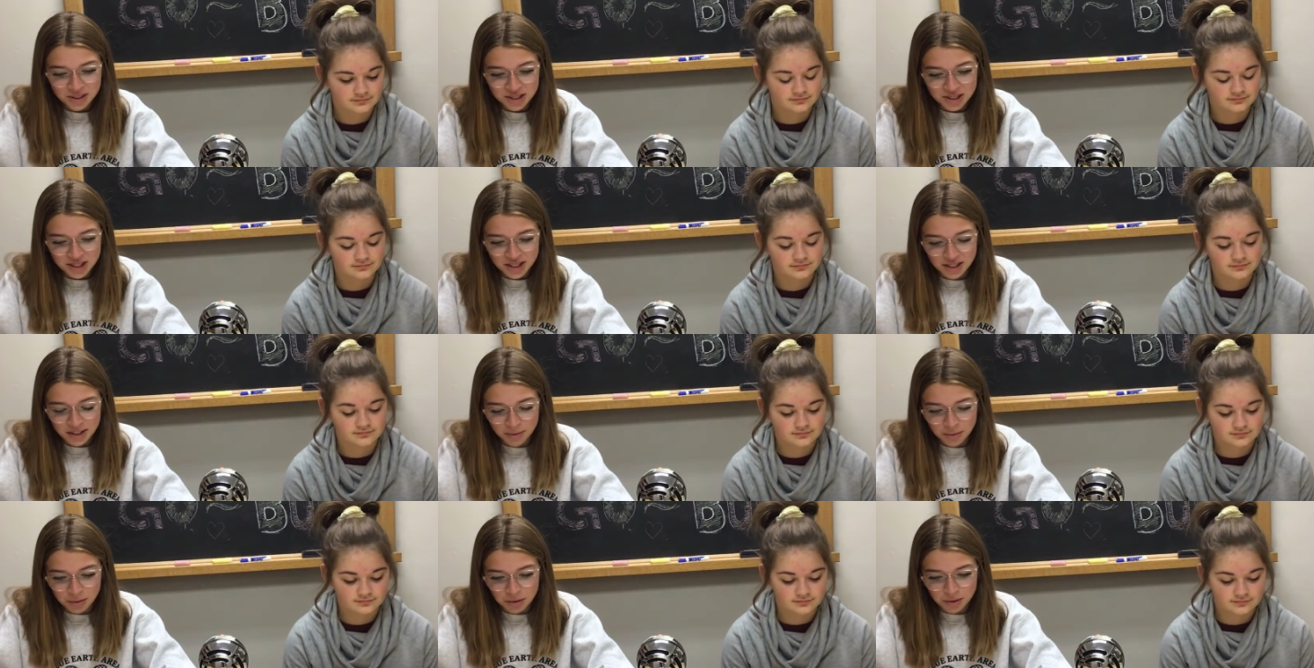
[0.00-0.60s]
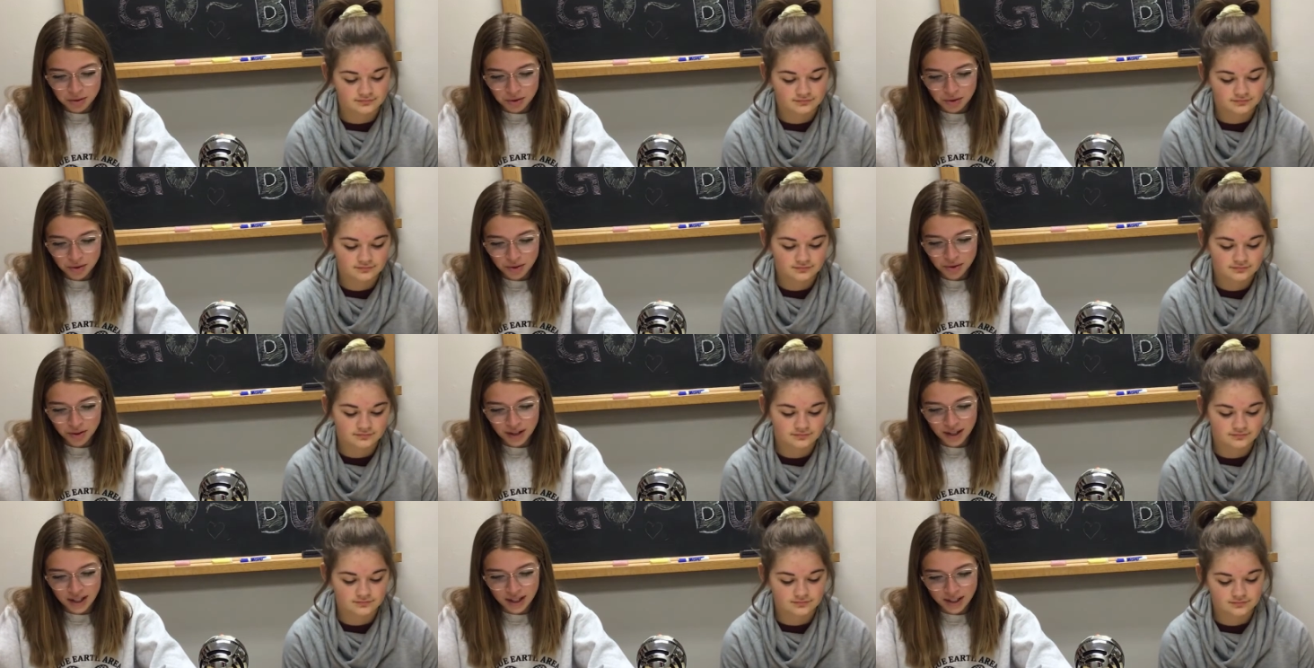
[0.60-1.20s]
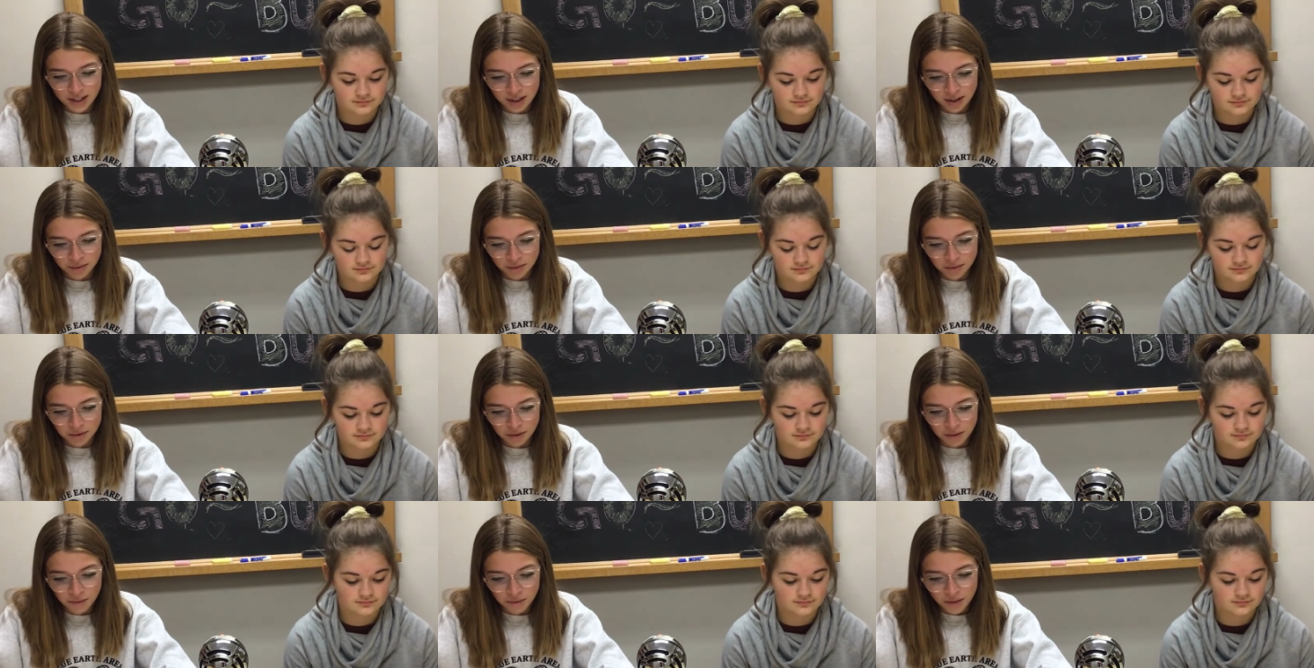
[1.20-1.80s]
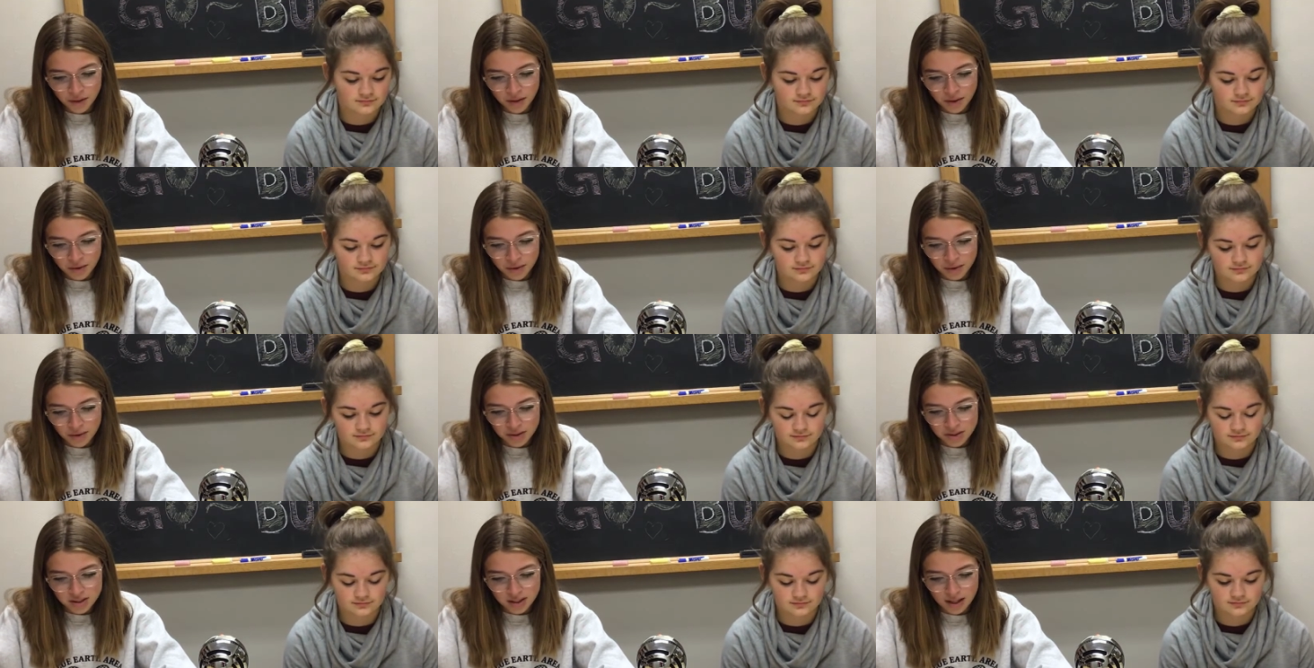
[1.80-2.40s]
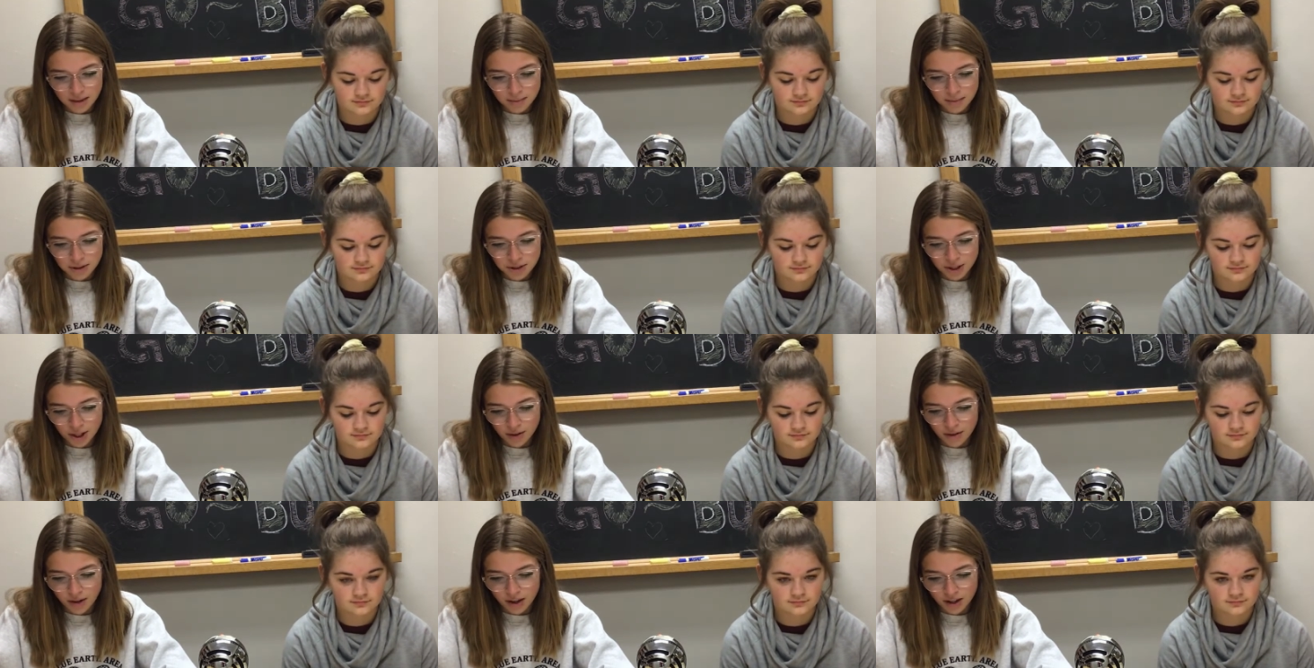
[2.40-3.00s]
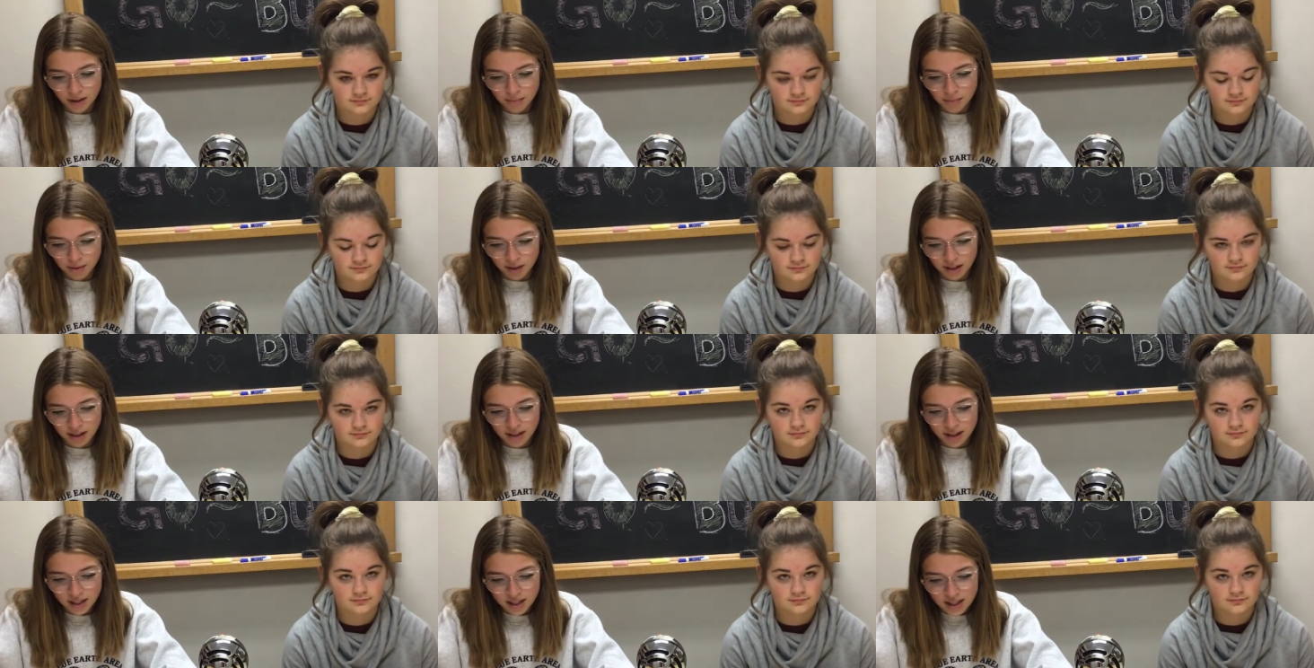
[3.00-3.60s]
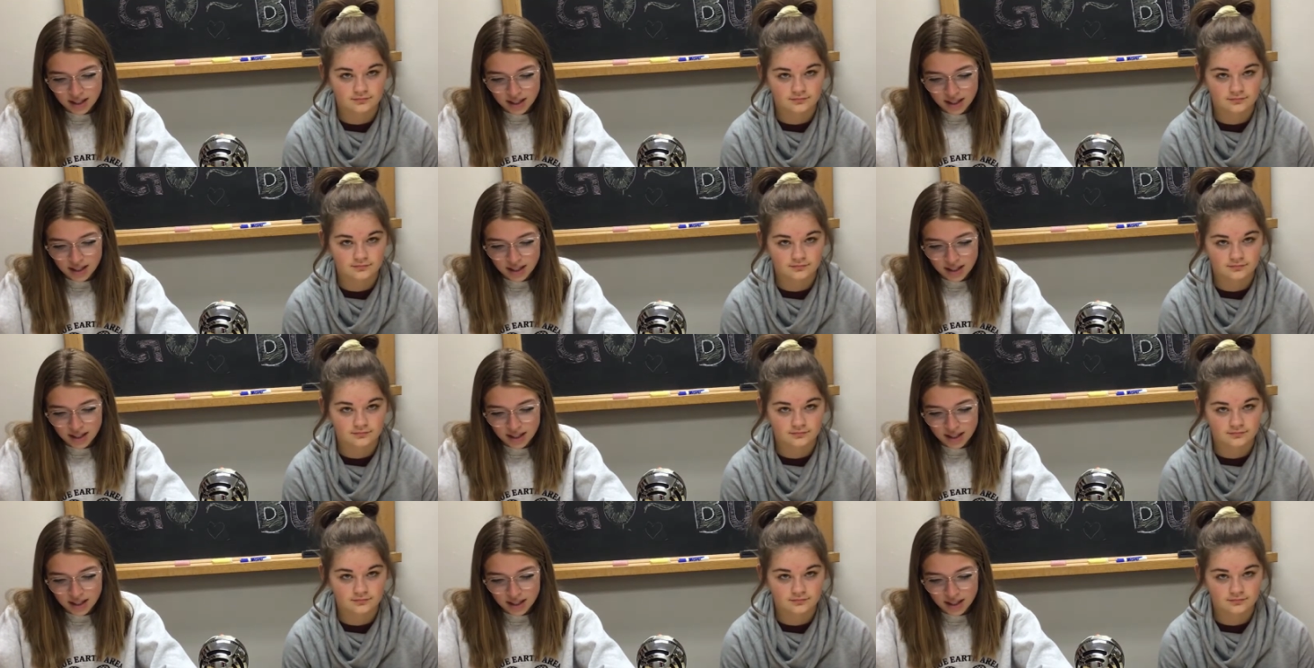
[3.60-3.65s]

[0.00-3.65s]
Speaker 1: chicken with whole grain dinner roll or sloppy joe on a bun,